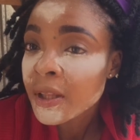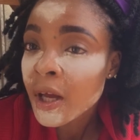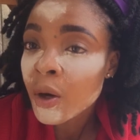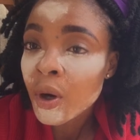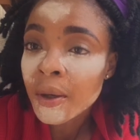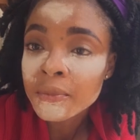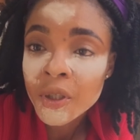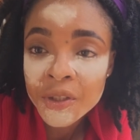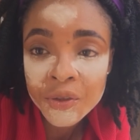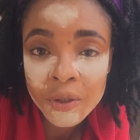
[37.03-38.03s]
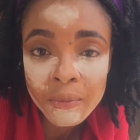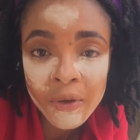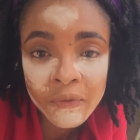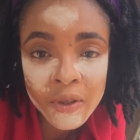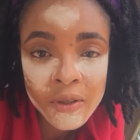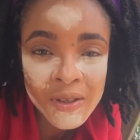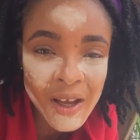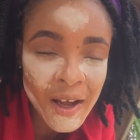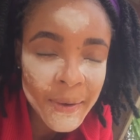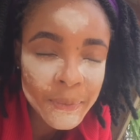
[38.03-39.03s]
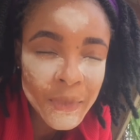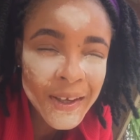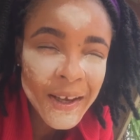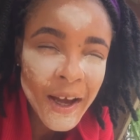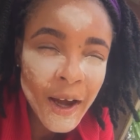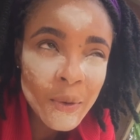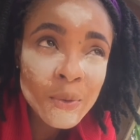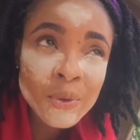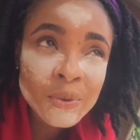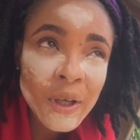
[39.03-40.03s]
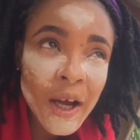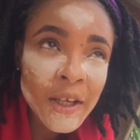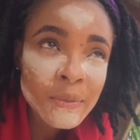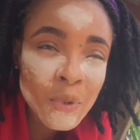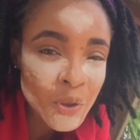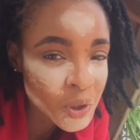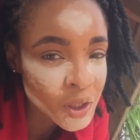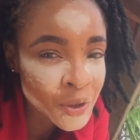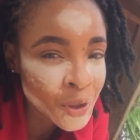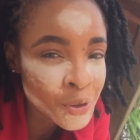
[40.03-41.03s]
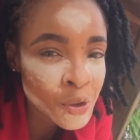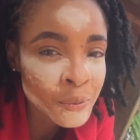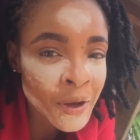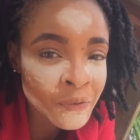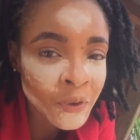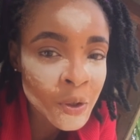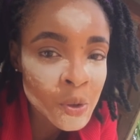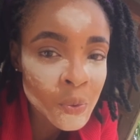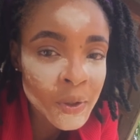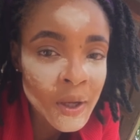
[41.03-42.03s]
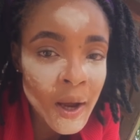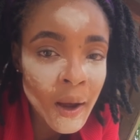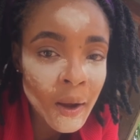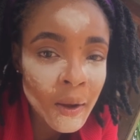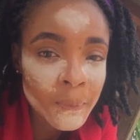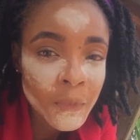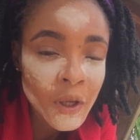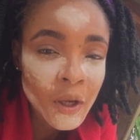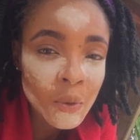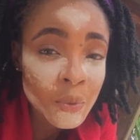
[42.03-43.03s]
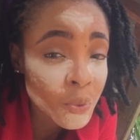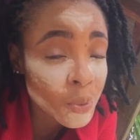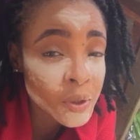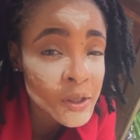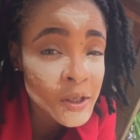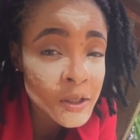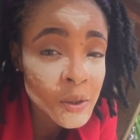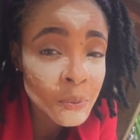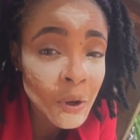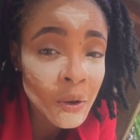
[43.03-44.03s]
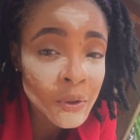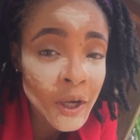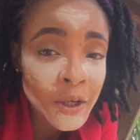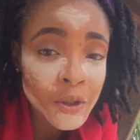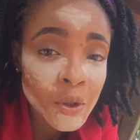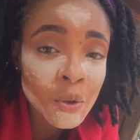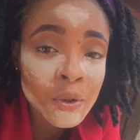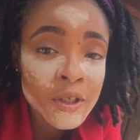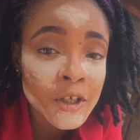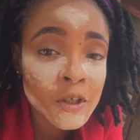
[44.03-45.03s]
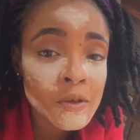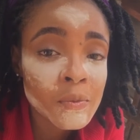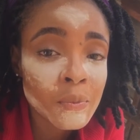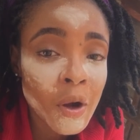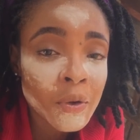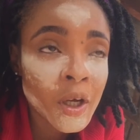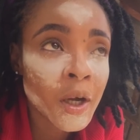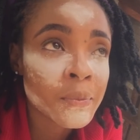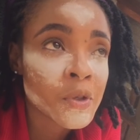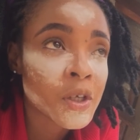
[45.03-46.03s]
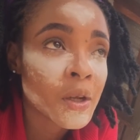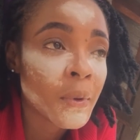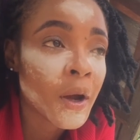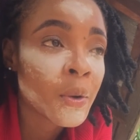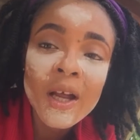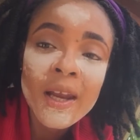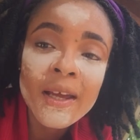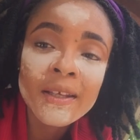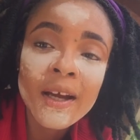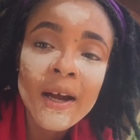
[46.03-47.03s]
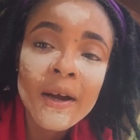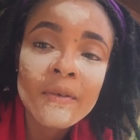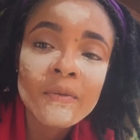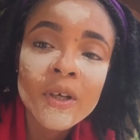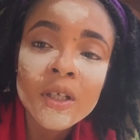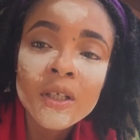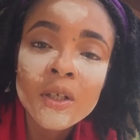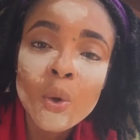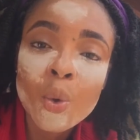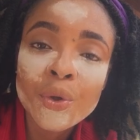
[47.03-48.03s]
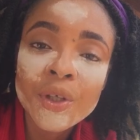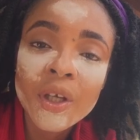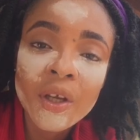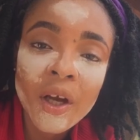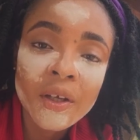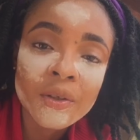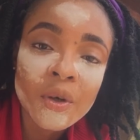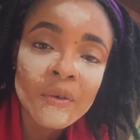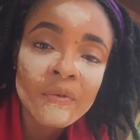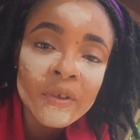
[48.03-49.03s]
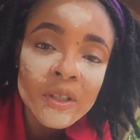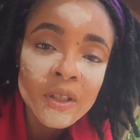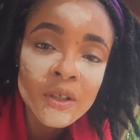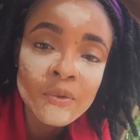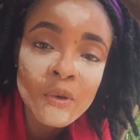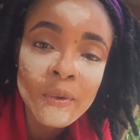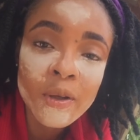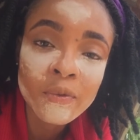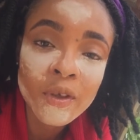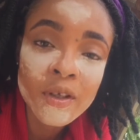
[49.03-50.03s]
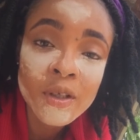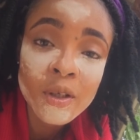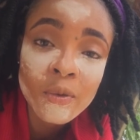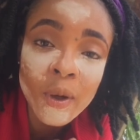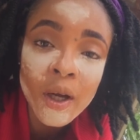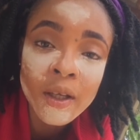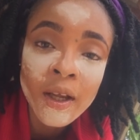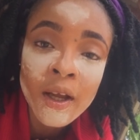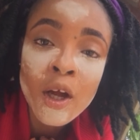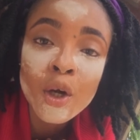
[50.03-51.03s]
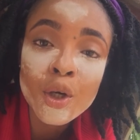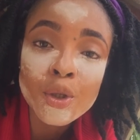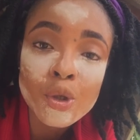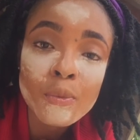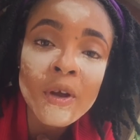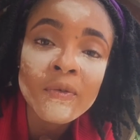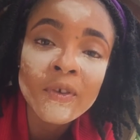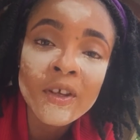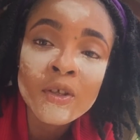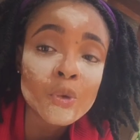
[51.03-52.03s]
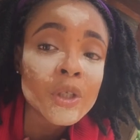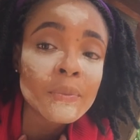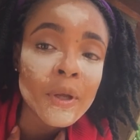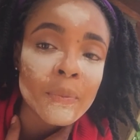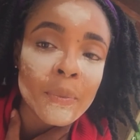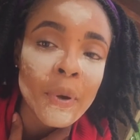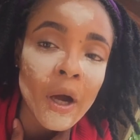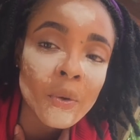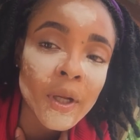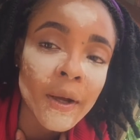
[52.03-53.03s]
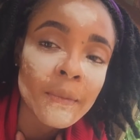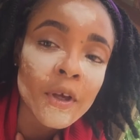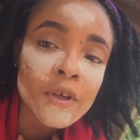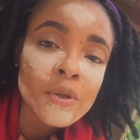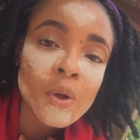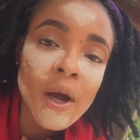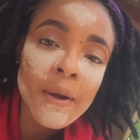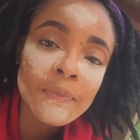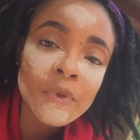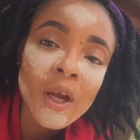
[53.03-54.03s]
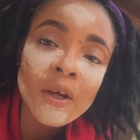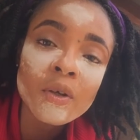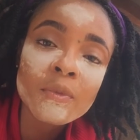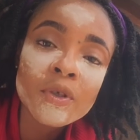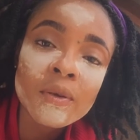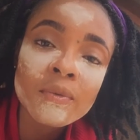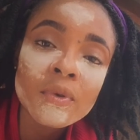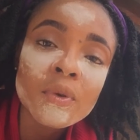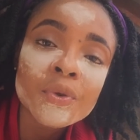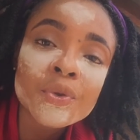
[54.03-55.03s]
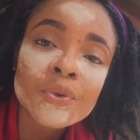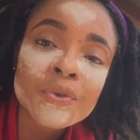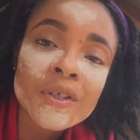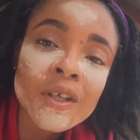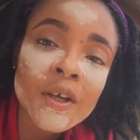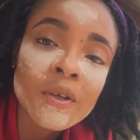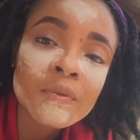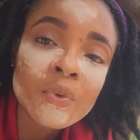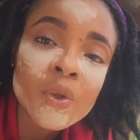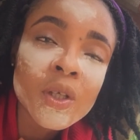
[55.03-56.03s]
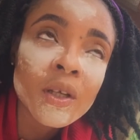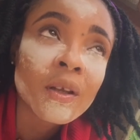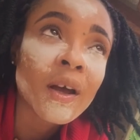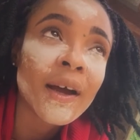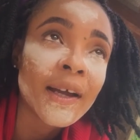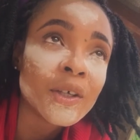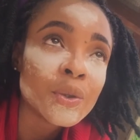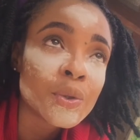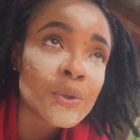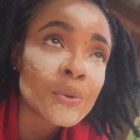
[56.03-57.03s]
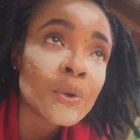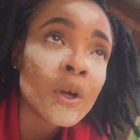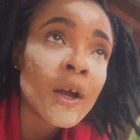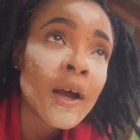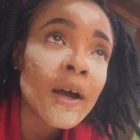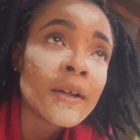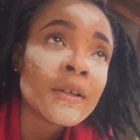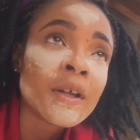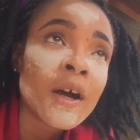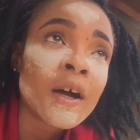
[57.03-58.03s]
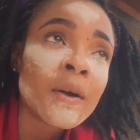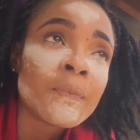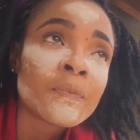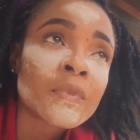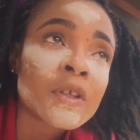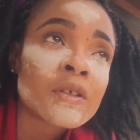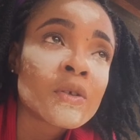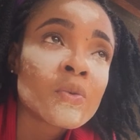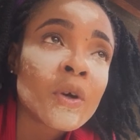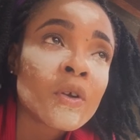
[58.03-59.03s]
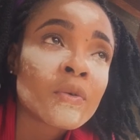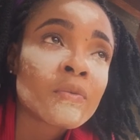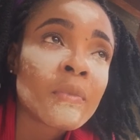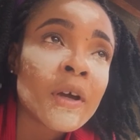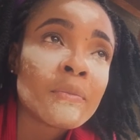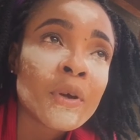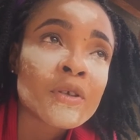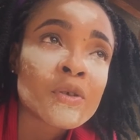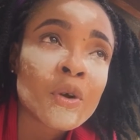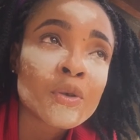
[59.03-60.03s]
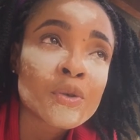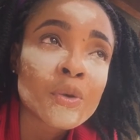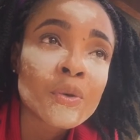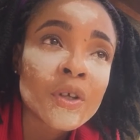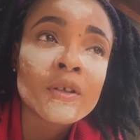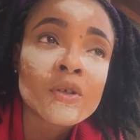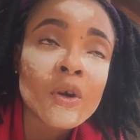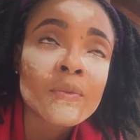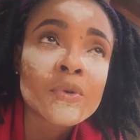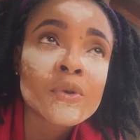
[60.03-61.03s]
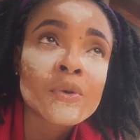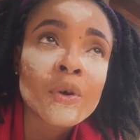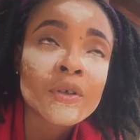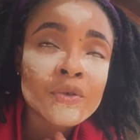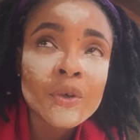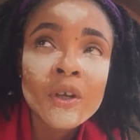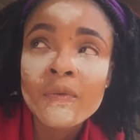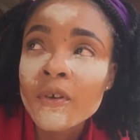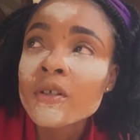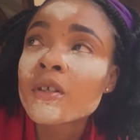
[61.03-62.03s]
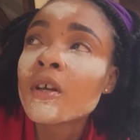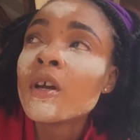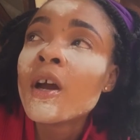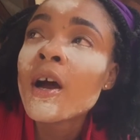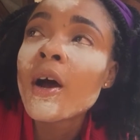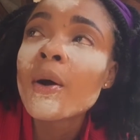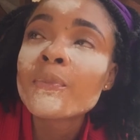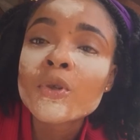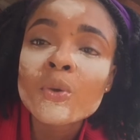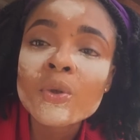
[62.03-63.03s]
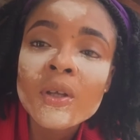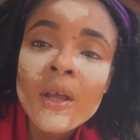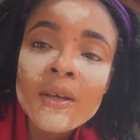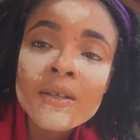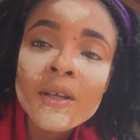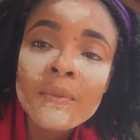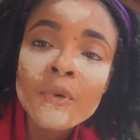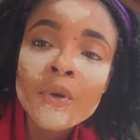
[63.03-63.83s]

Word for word: now I'm contouring my face. Um, I, I mostly contour my face with uh, with the certain powder. You know, the certain powder I'm talking about, like uh, very okay and convenient for my face if I contour my face with the baby powder. So um, I know most of you go through this kind of routine. I do too and um, this is one of my best contour when it comes to contouring the face um, so the next I'm